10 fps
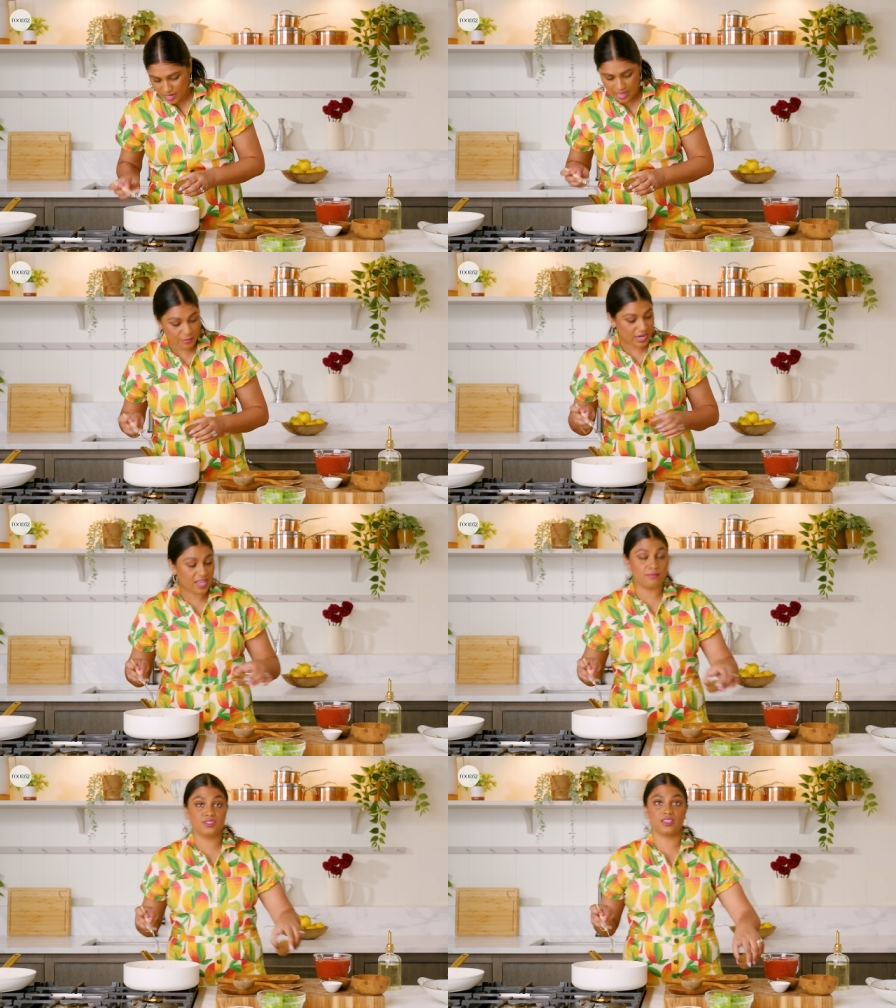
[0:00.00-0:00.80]
And when it
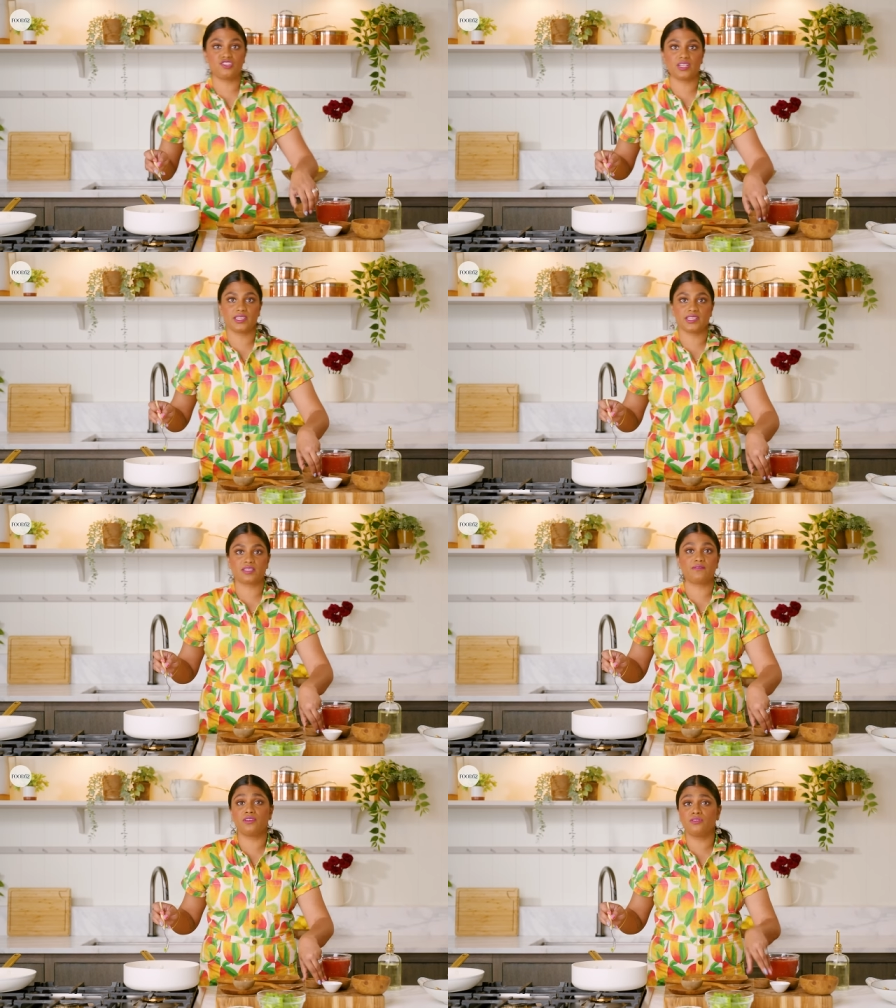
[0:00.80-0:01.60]
comes to the chilies,
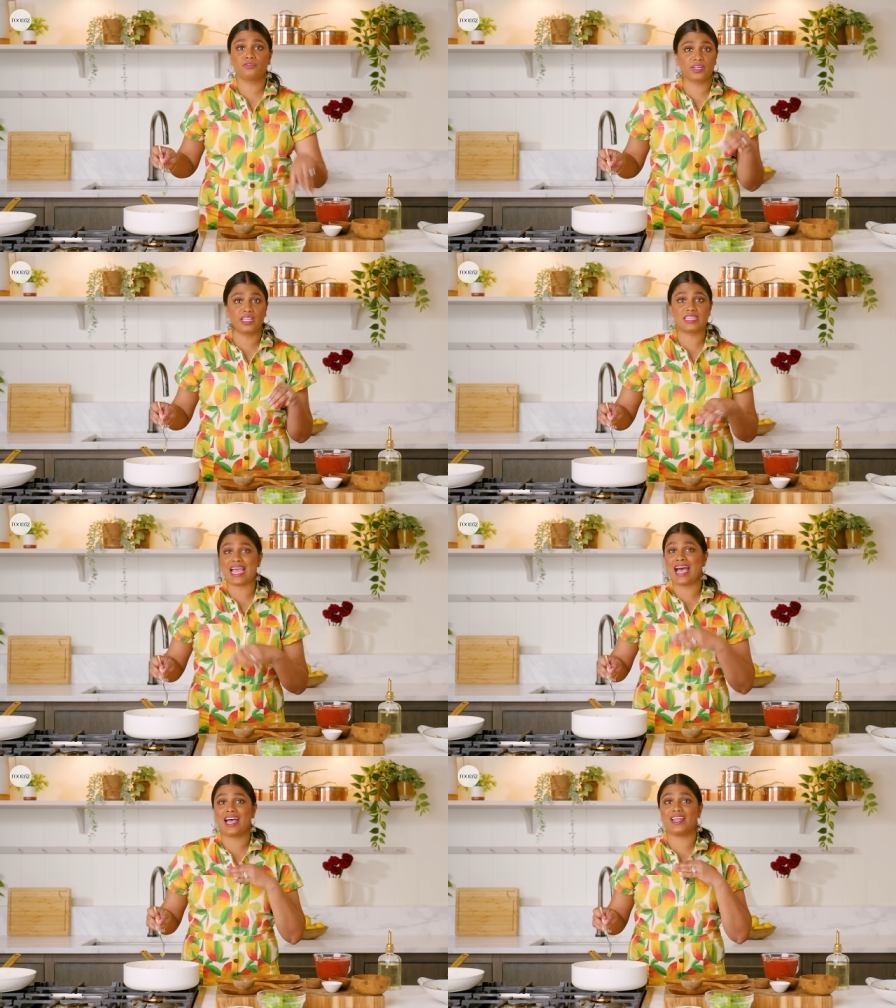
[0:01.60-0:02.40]
feel free to
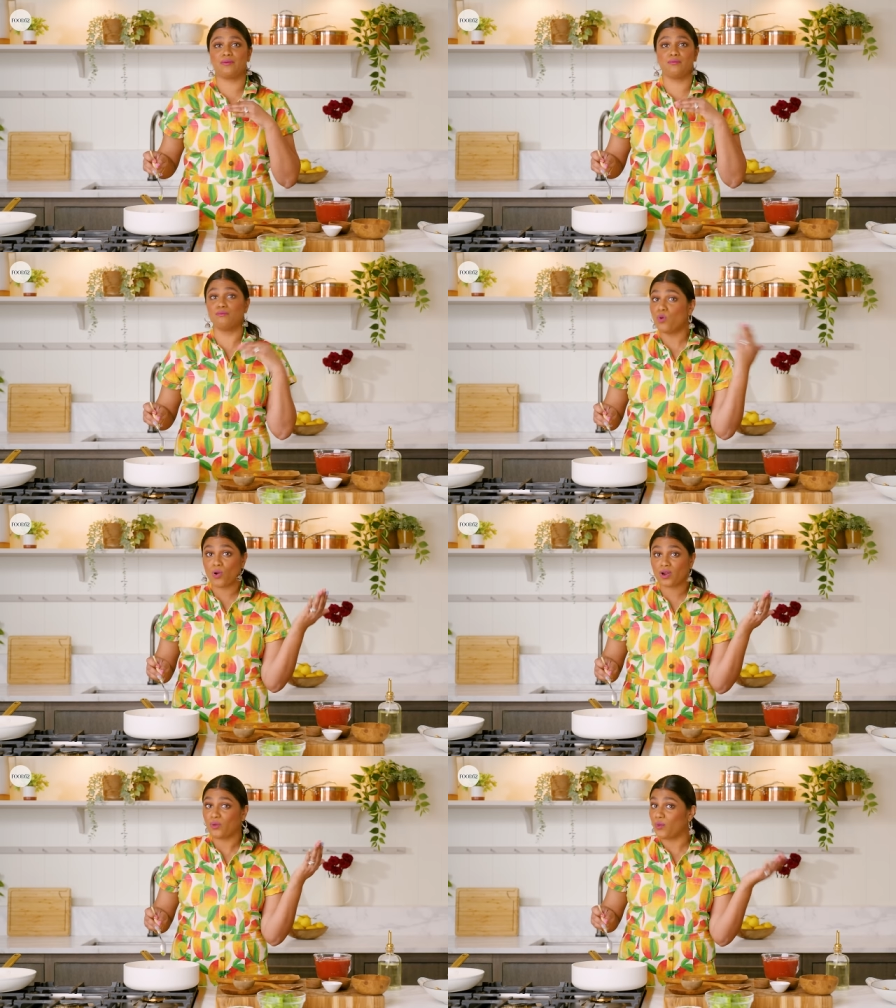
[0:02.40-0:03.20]
add
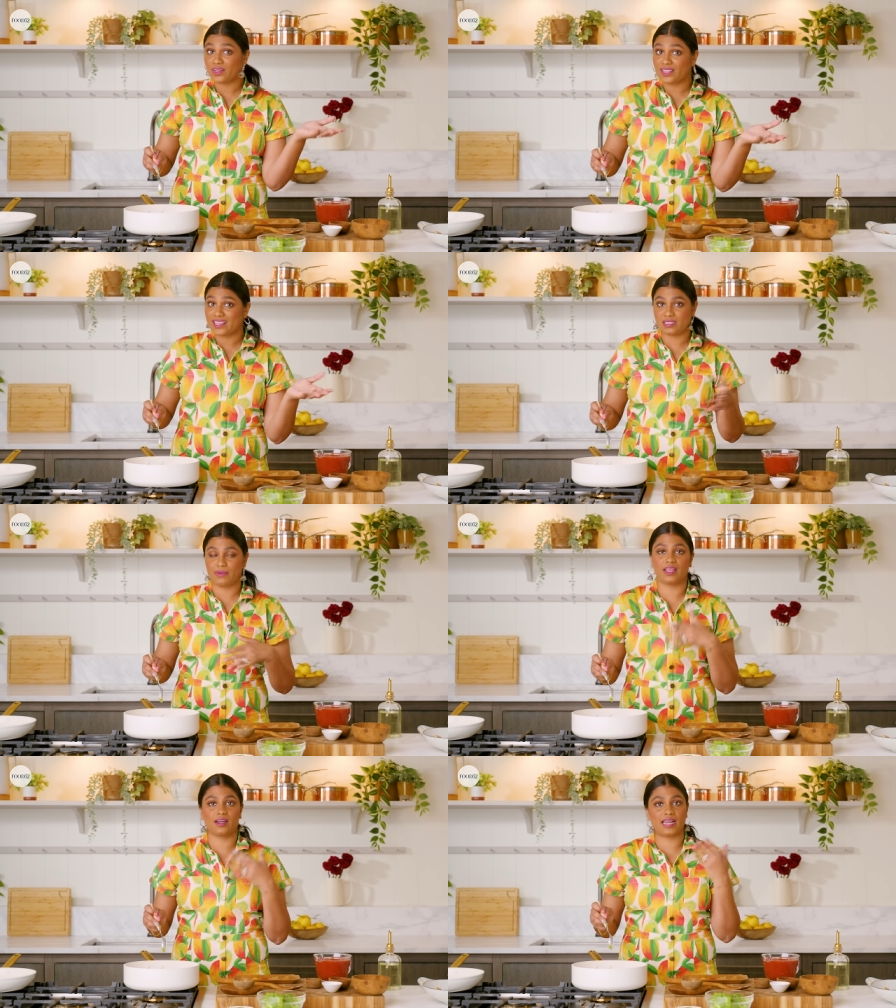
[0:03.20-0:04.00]
more or less
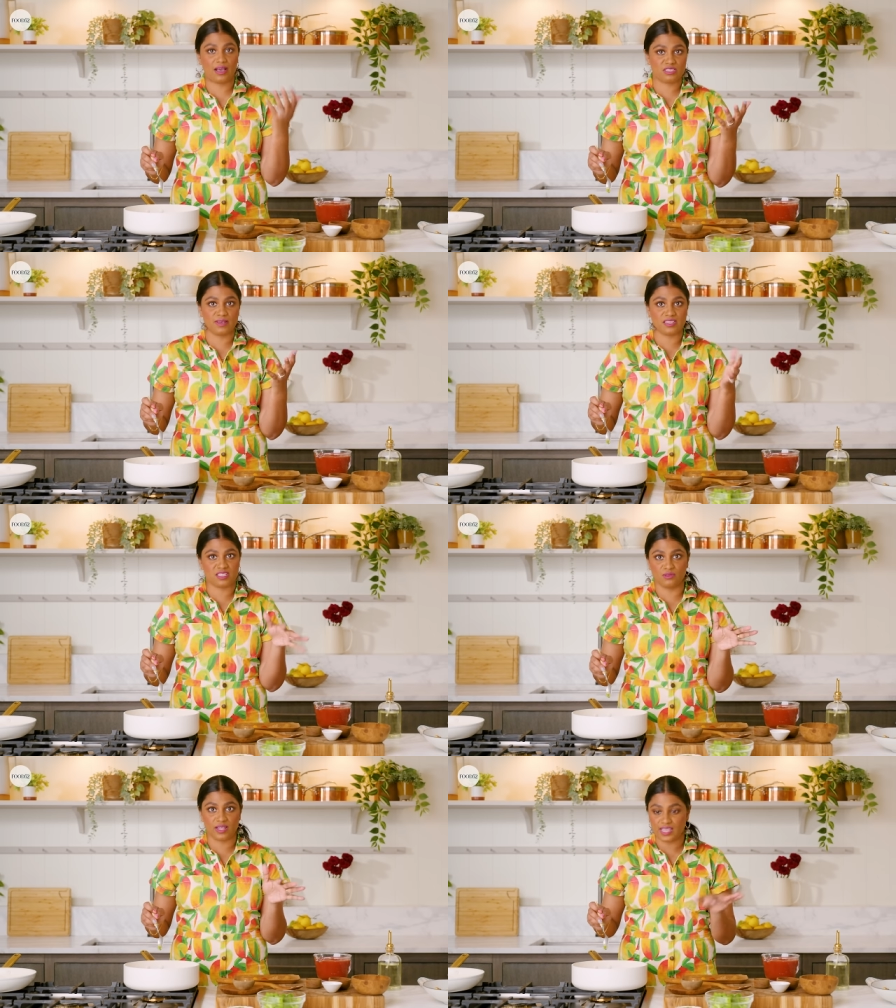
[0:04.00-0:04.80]
depending on how spicy
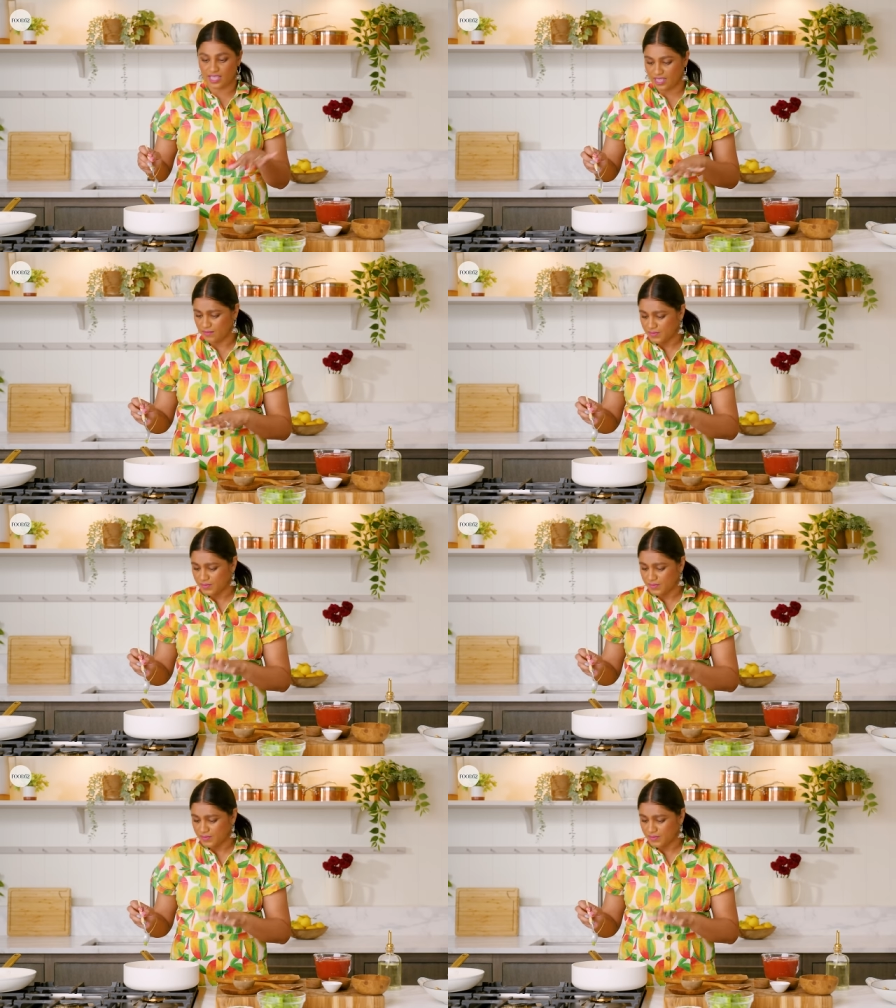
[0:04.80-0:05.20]
you like it.